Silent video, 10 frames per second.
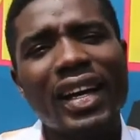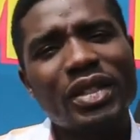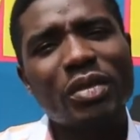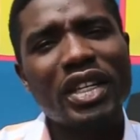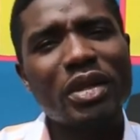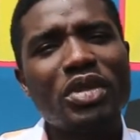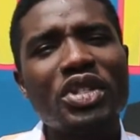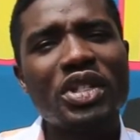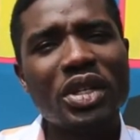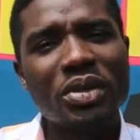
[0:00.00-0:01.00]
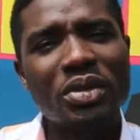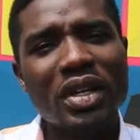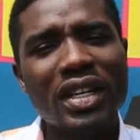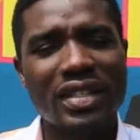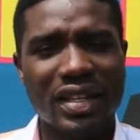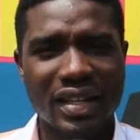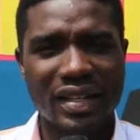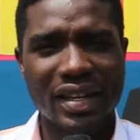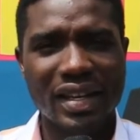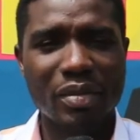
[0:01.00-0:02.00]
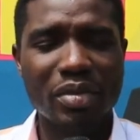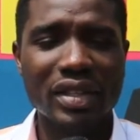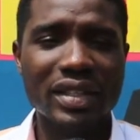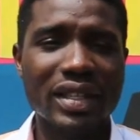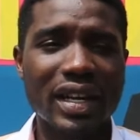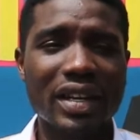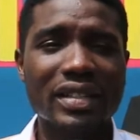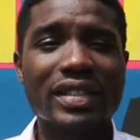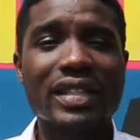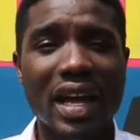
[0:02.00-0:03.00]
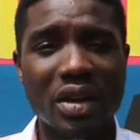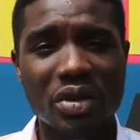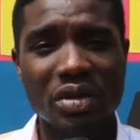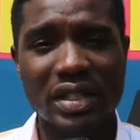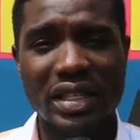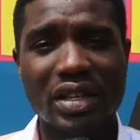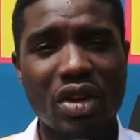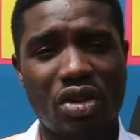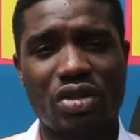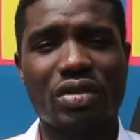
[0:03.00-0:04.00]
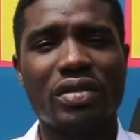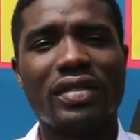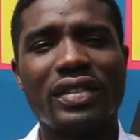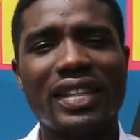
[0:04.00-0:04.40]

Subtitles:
guys, my name is Seun, Ajayi, and I play the character Dayo in Hustle.